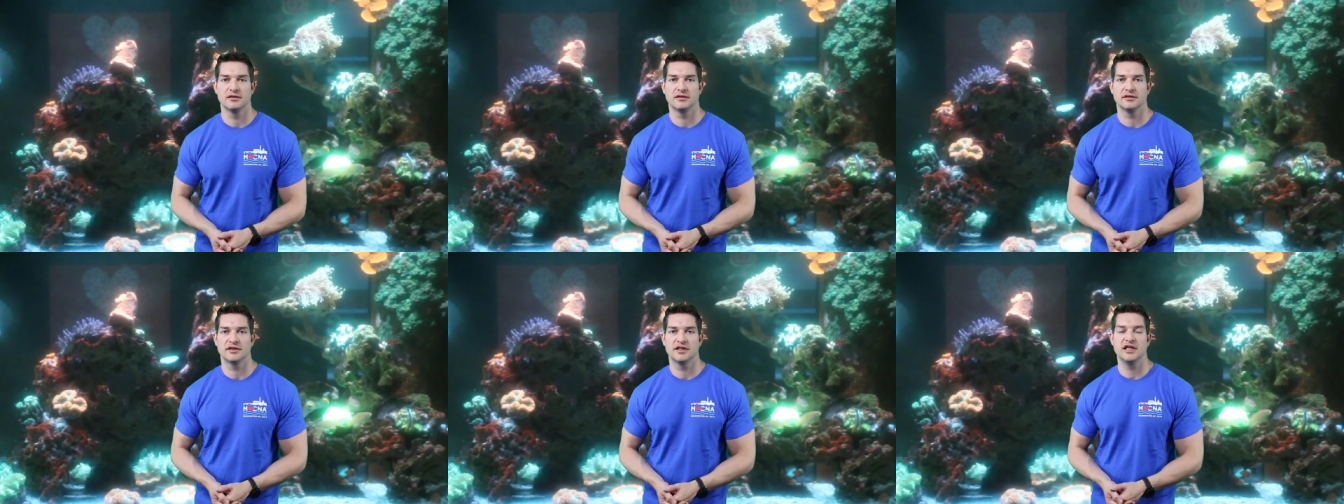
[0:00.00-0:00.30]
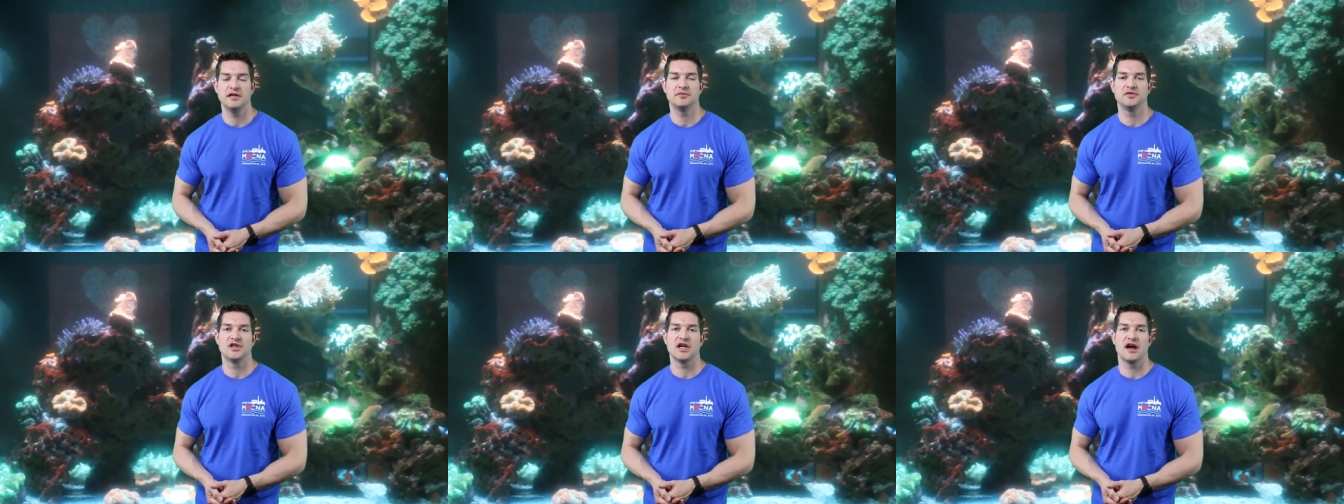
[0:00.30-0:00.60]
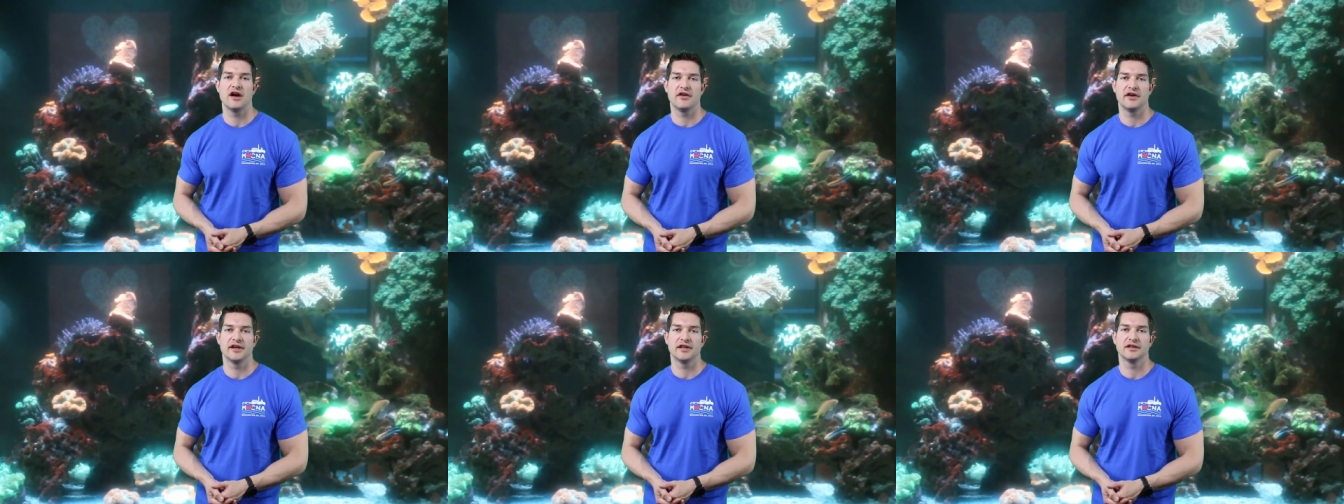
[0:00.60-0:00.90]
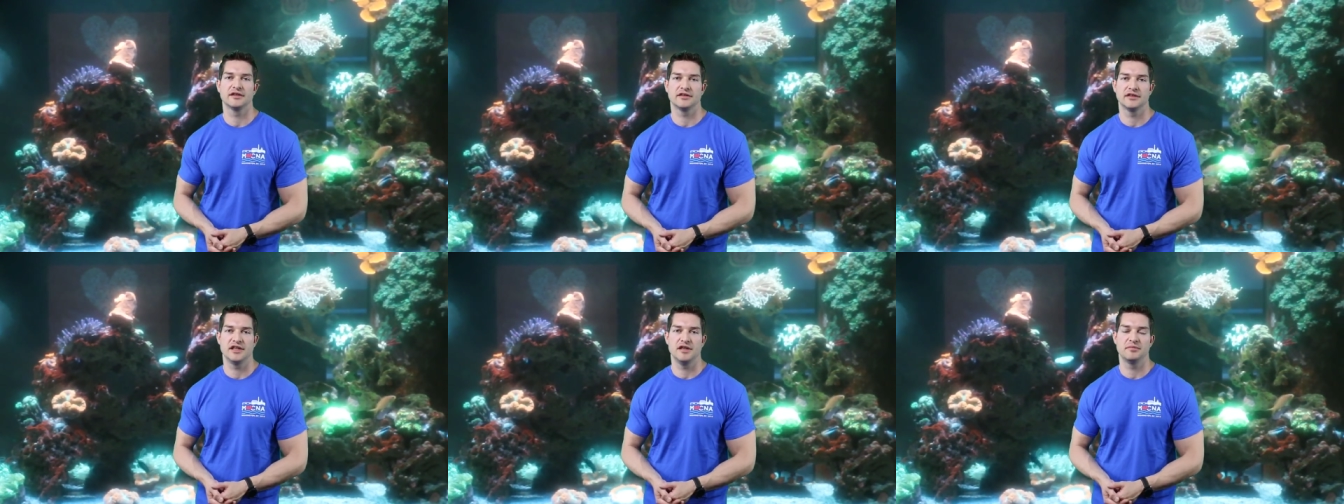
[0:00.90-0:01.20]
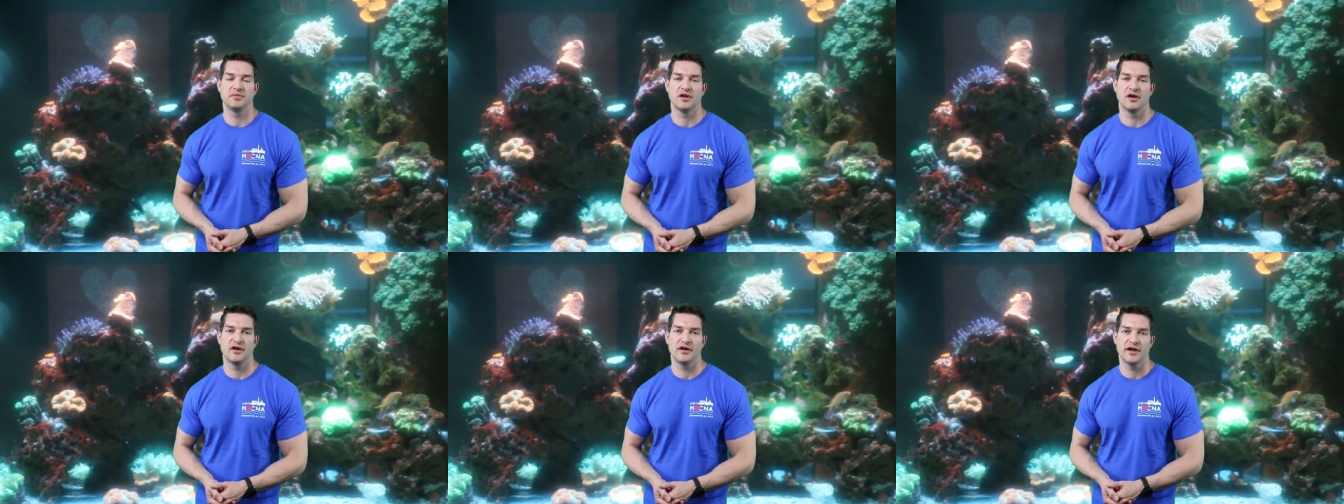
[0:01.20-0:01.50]
keep sharing,
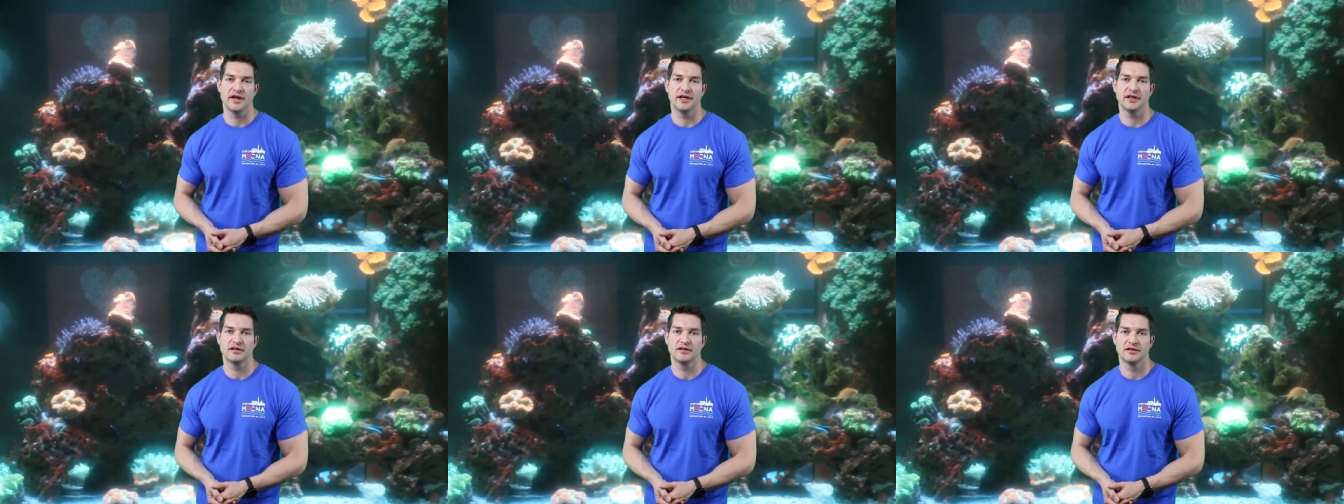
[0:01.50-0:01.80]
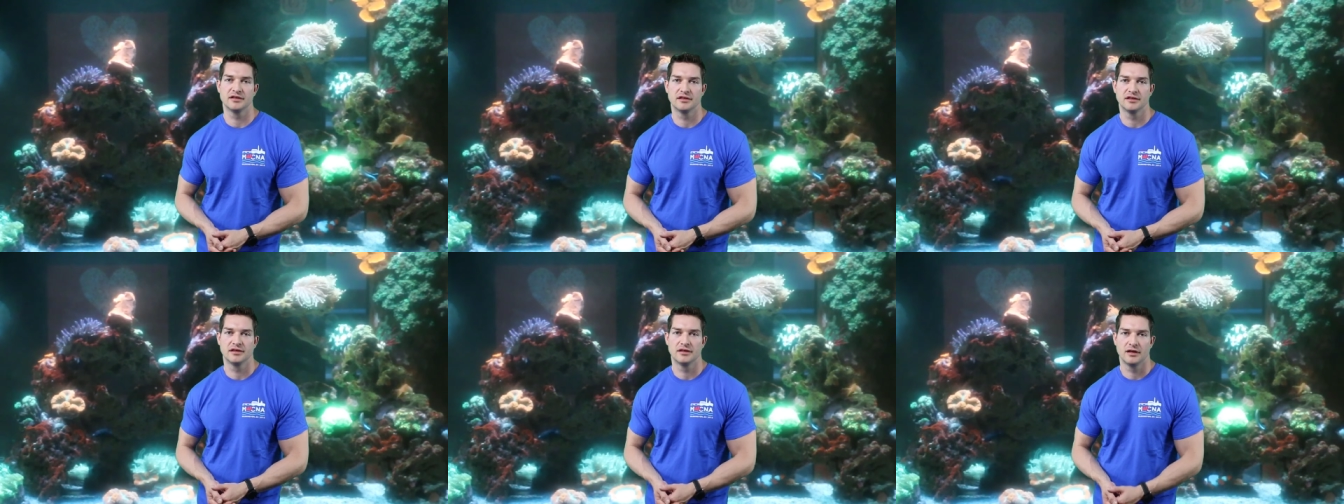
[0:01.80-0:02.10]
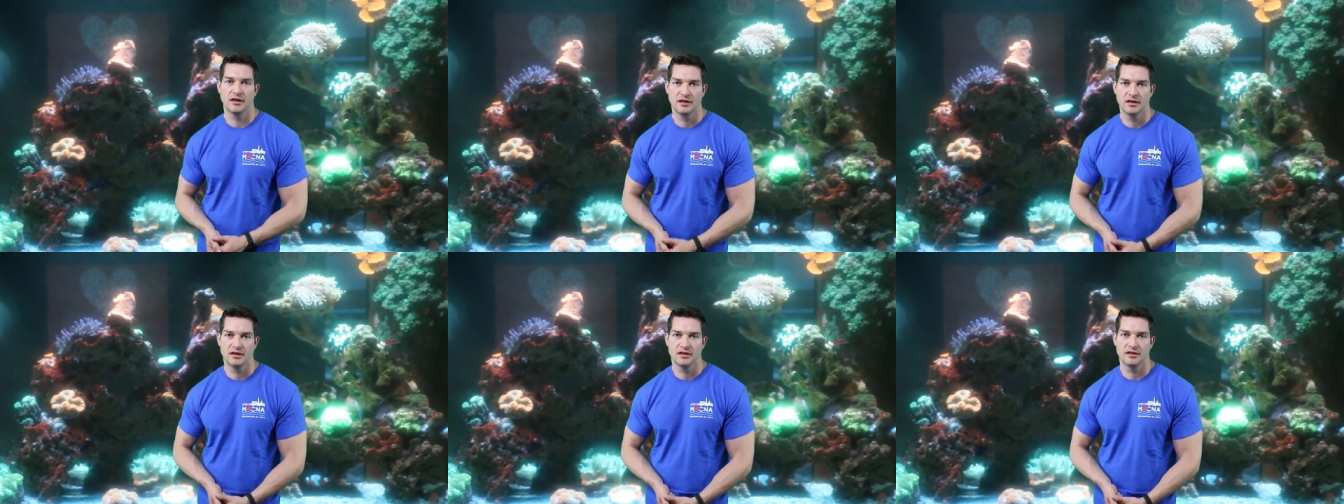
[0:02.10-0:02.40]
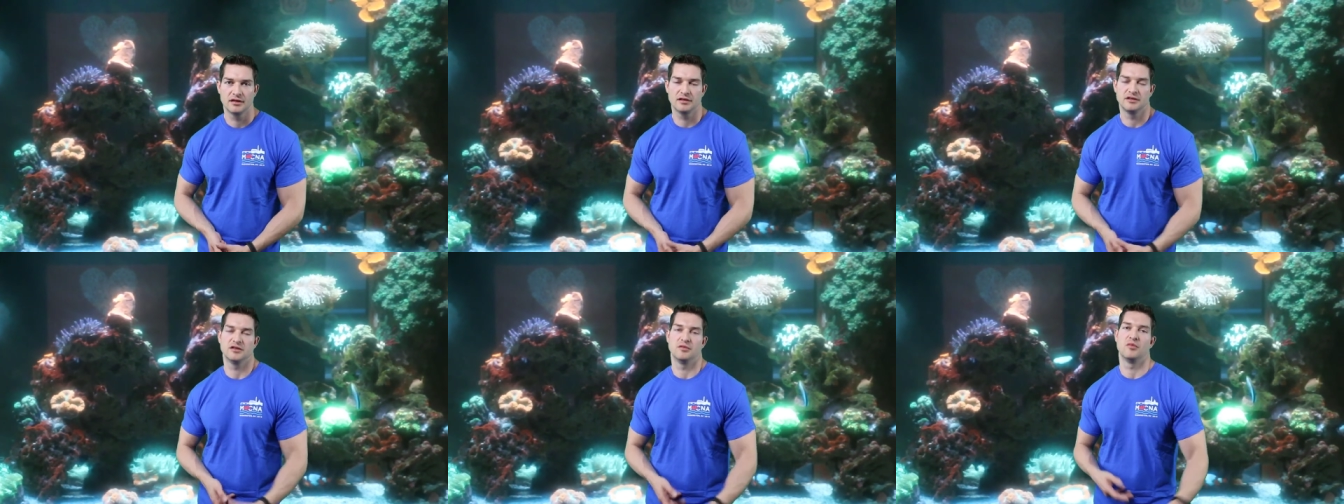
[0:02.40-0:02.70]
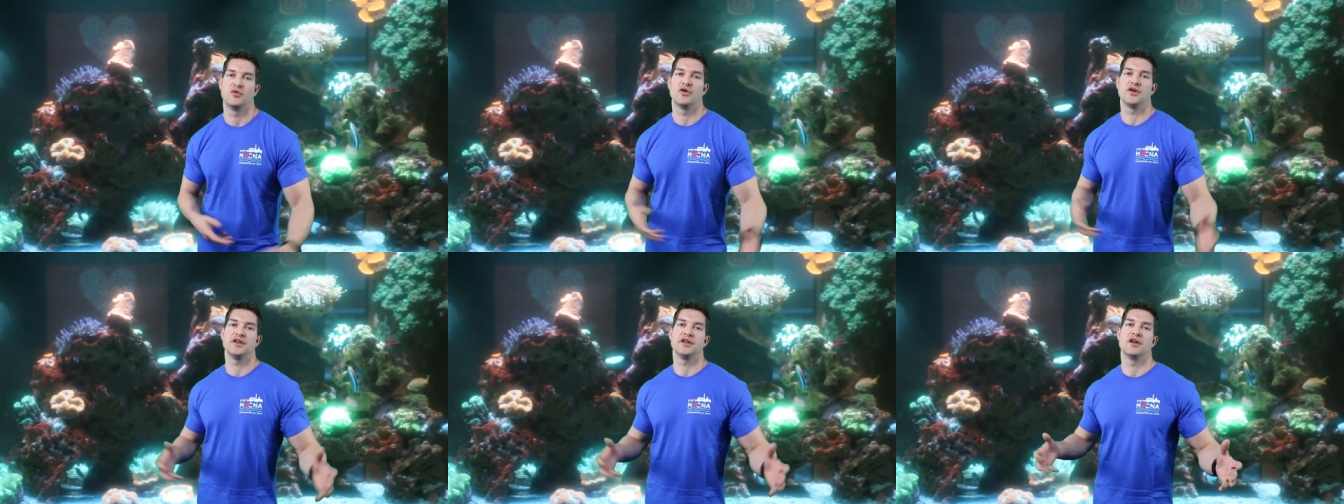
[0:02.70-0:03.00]
keep learning, the
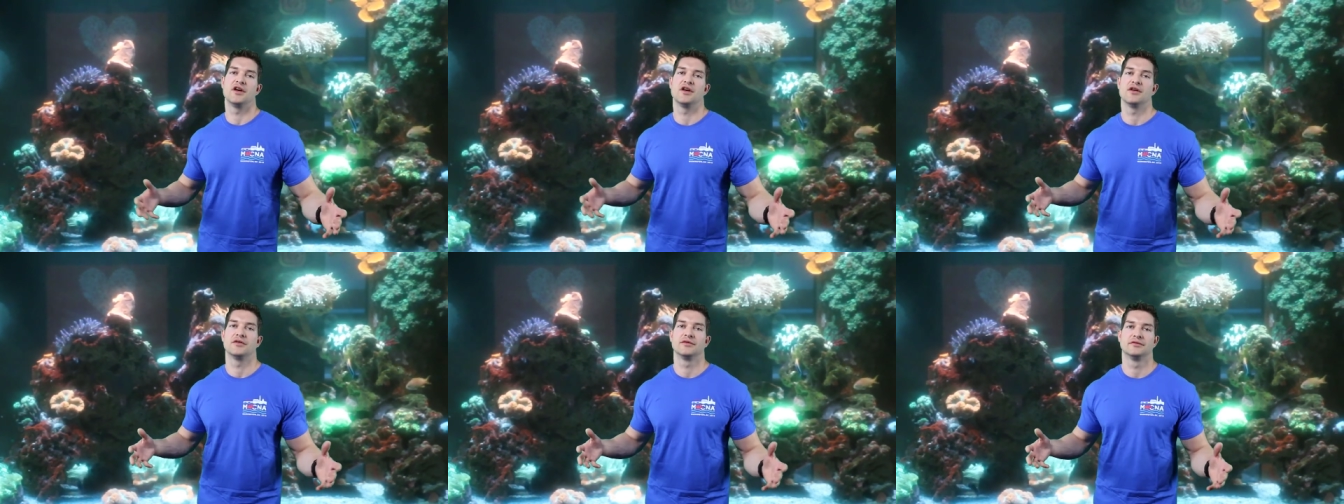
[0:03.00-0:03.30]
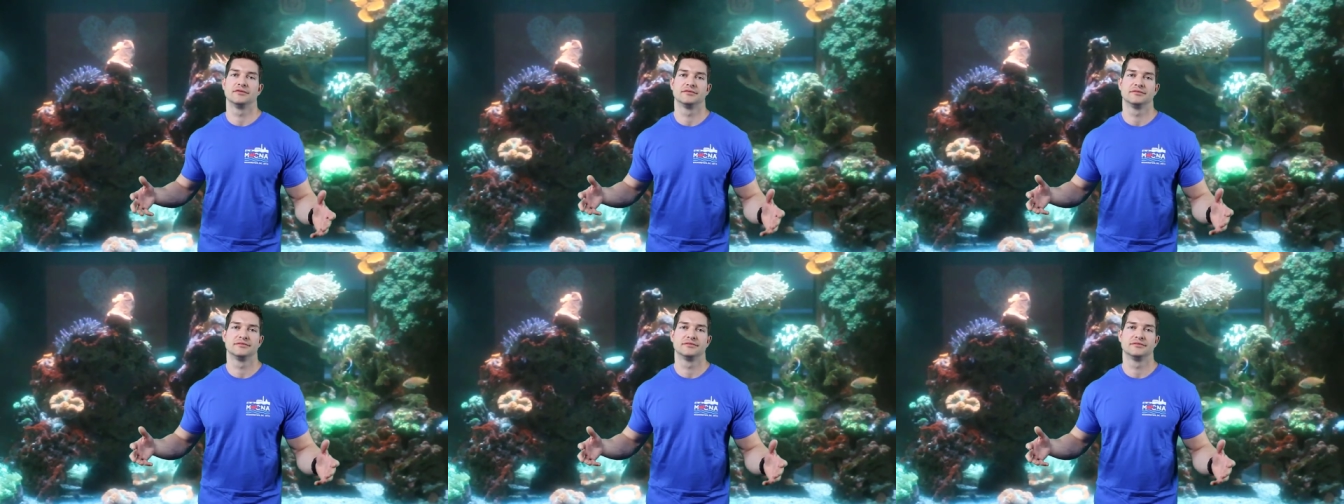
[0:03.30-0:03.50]
more you know.